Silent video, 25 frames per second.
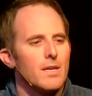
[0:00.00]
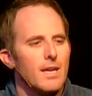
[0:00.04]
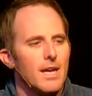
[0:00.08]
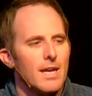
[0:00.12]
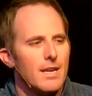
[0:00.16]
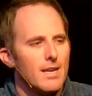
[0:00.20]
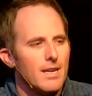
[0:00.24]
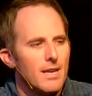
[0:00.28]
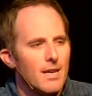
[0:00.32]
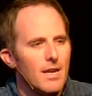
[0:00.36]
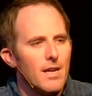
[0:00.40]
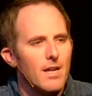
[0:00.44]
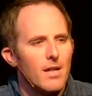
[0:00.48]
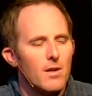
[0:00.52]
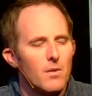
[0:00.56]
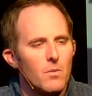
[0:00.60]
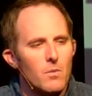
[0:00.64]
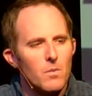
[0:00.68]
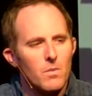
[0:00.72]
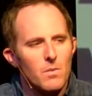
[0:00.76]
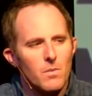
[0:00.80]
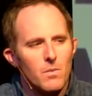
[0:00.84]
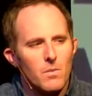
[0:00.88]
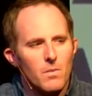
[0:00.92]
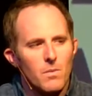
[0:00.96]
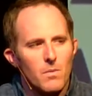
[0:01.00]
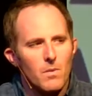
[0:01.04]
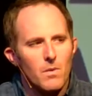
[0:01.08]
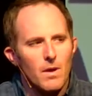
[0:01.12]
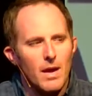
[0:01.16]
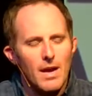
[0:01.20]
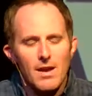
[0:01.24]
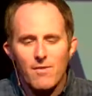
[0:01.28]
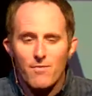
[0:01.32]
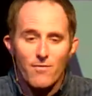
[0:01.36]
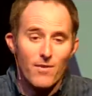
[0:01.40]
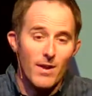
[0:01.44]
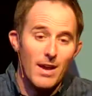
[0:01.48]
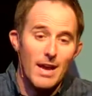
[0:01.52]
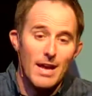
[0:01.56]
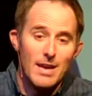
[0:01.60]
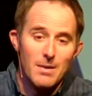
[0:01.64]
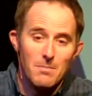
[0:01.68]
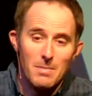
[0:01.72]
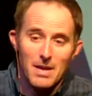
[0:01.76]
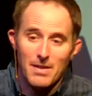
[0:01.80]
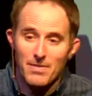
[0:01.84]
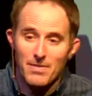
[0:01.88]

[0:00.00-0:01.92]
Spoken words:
And I had forgotten about that